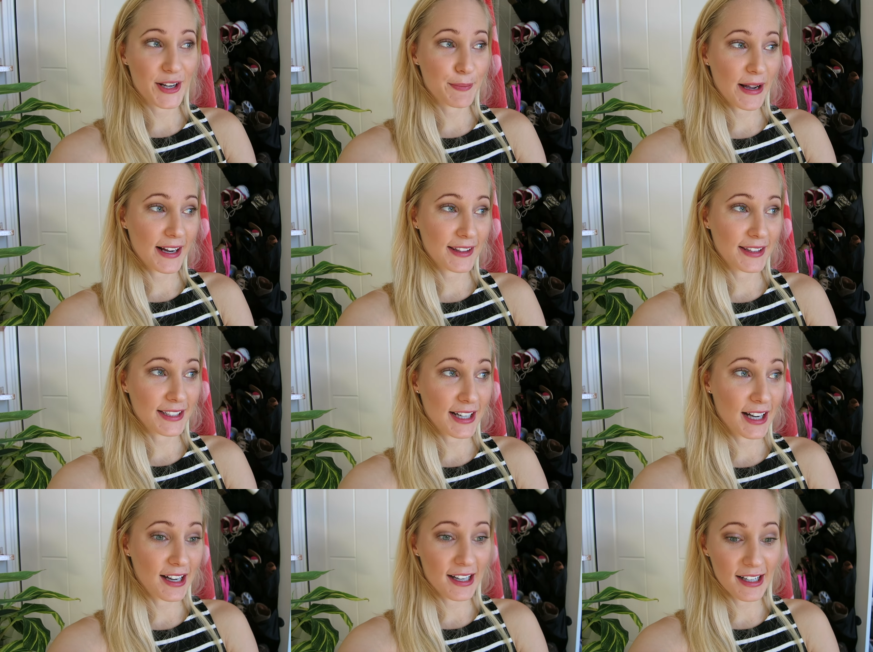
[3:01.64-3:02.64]
check back in the
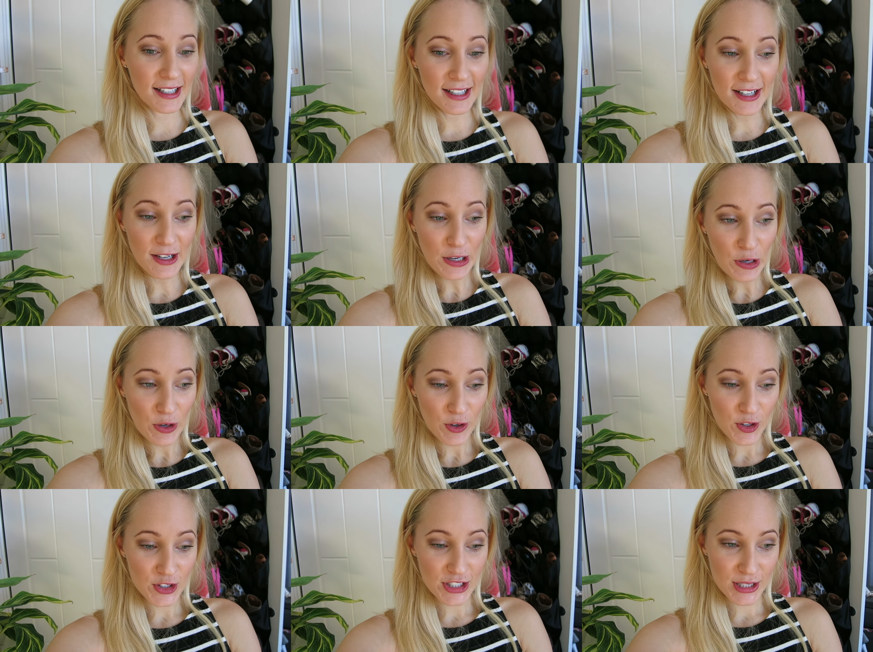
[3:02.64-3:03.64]
car
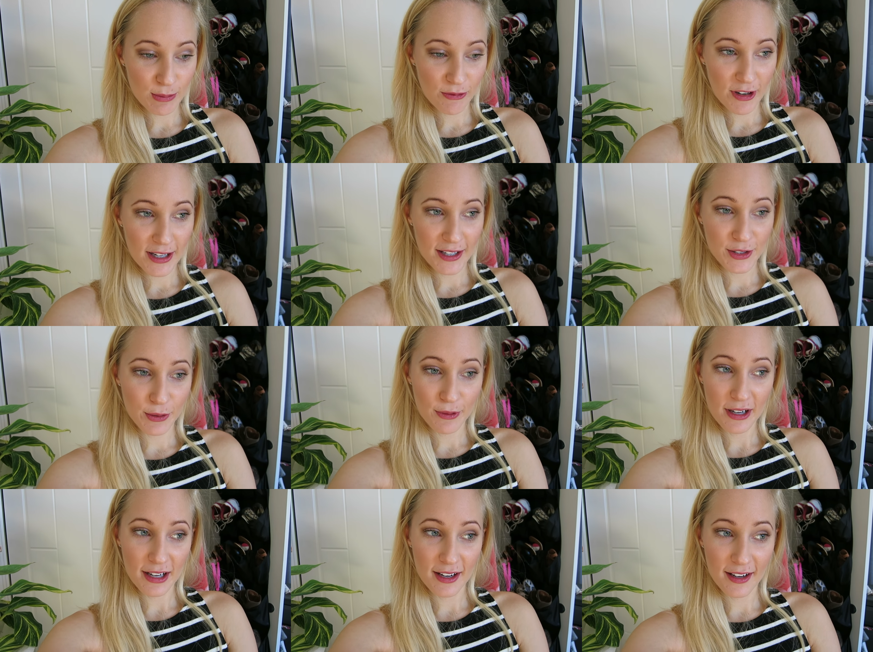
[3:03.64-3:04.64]
or just before I get to
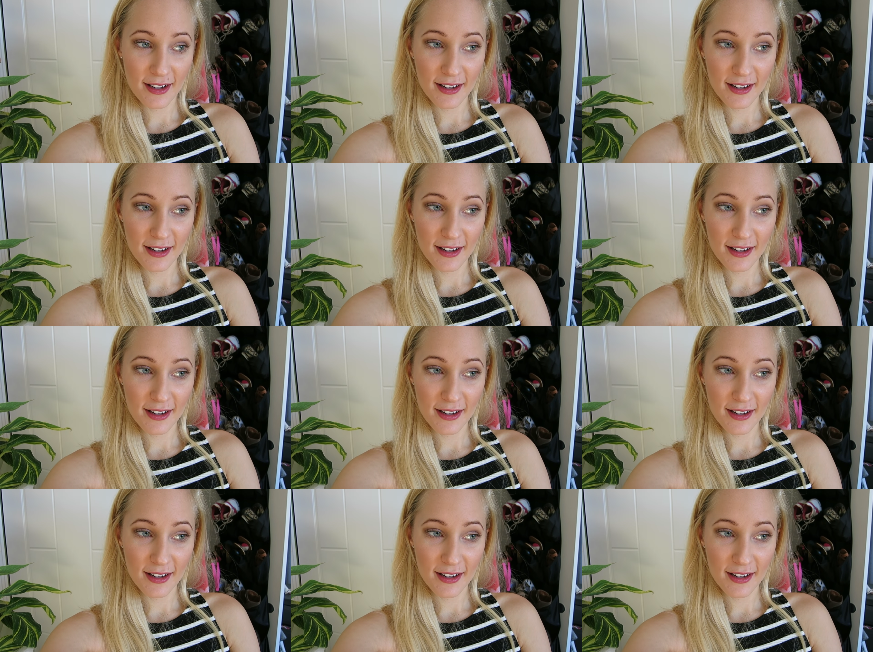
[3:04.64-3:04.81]
work.